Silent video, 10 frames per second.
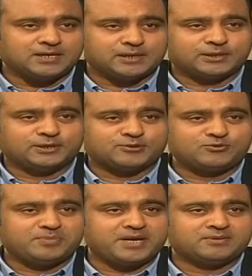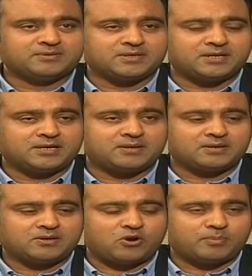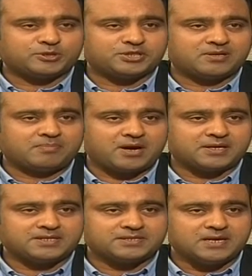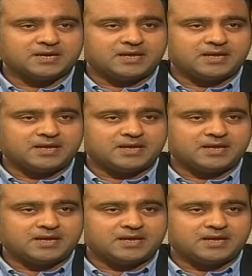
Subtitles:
the two main opposition parties